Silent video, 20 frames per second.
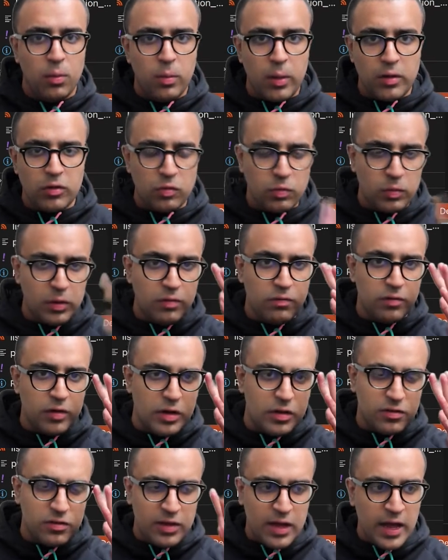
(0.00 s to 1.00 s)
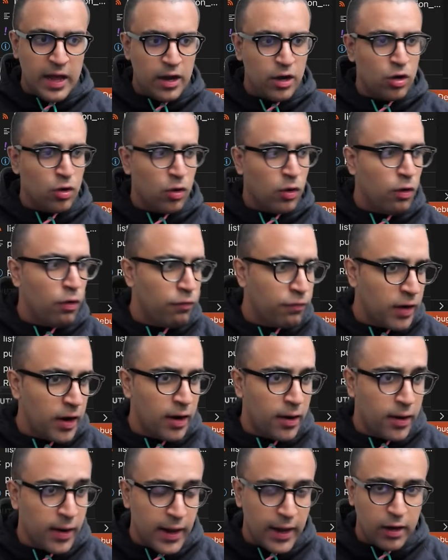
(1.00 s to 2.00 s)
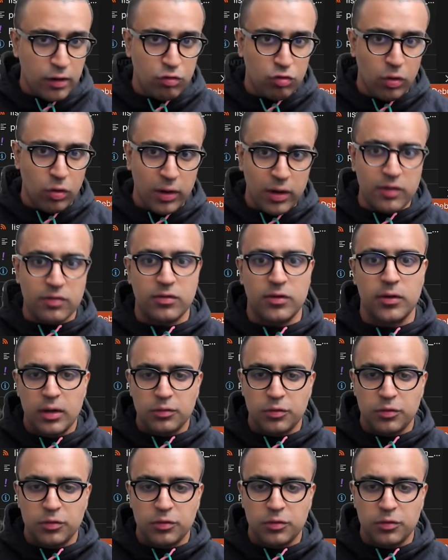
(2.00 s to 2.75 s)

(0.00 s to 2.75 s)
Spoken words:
once we've reached the end of our actual list.